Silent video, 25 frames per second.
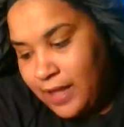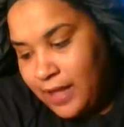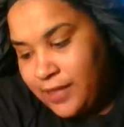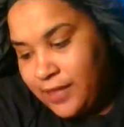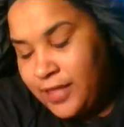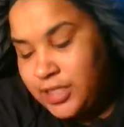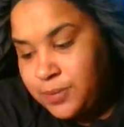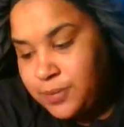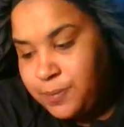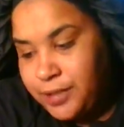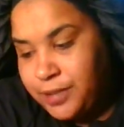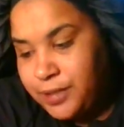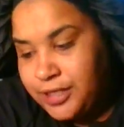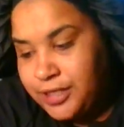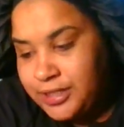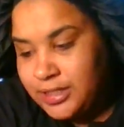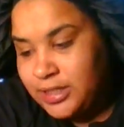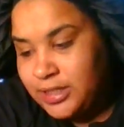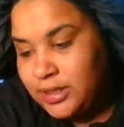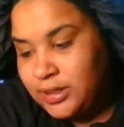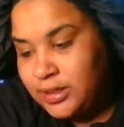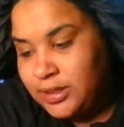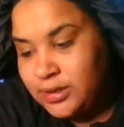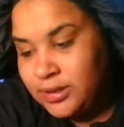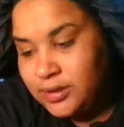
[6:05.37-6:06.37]
This
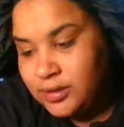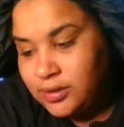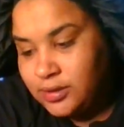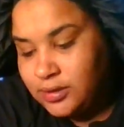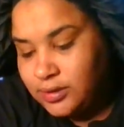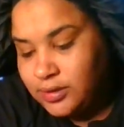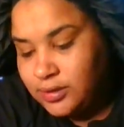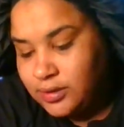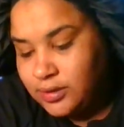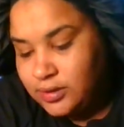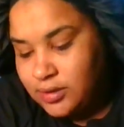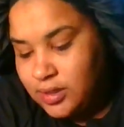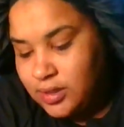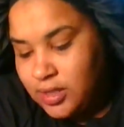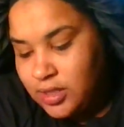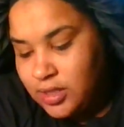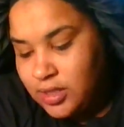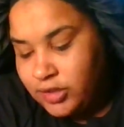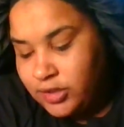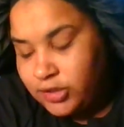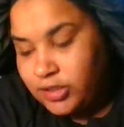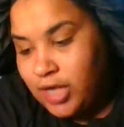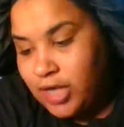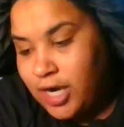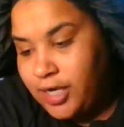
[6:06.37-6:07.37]
person
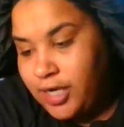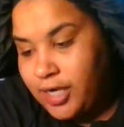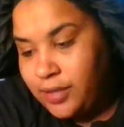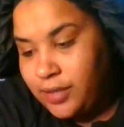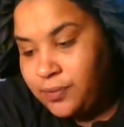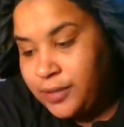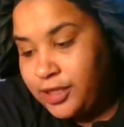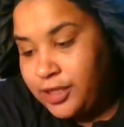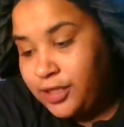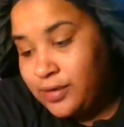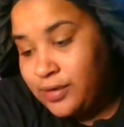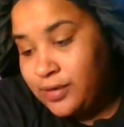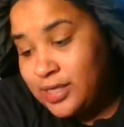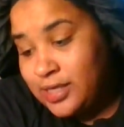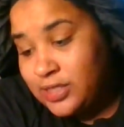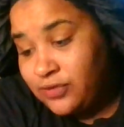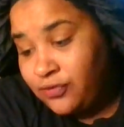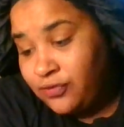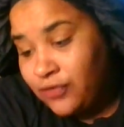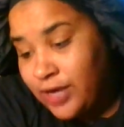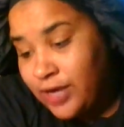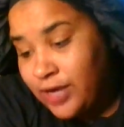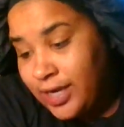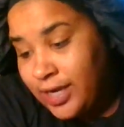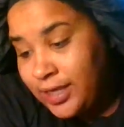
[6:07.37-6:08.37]
started with you as a
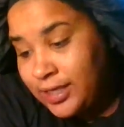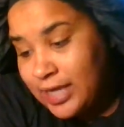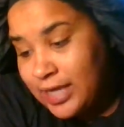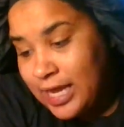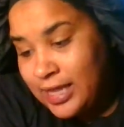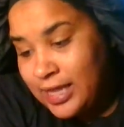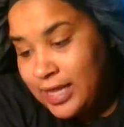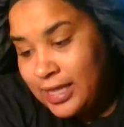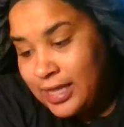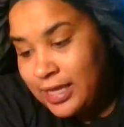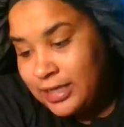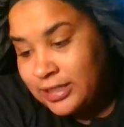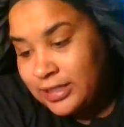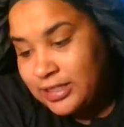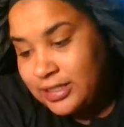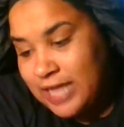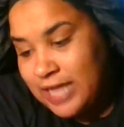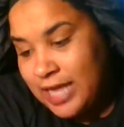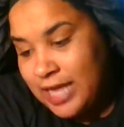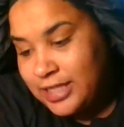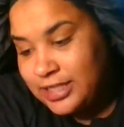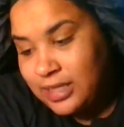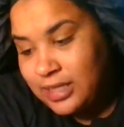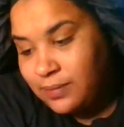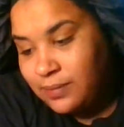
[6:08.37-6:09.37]
friend and then
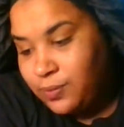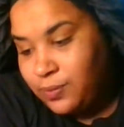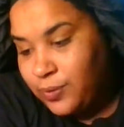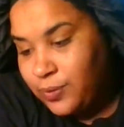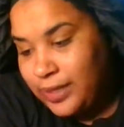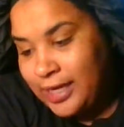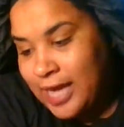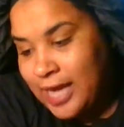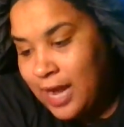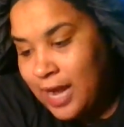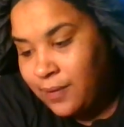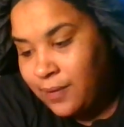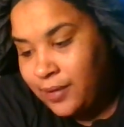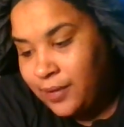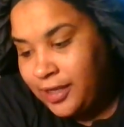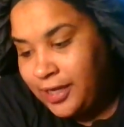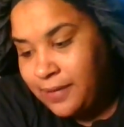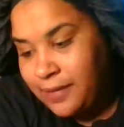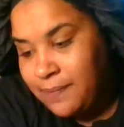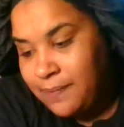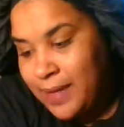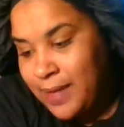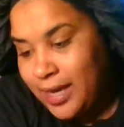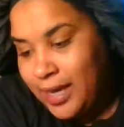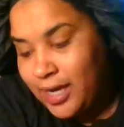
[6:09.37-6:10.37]
at some point got really
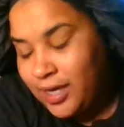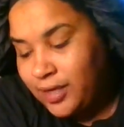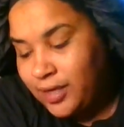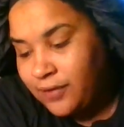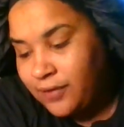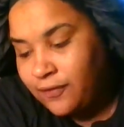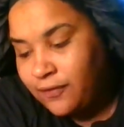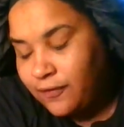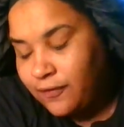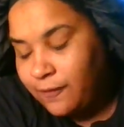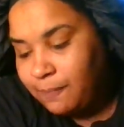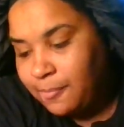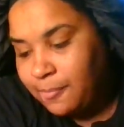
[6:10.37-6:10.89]
competitive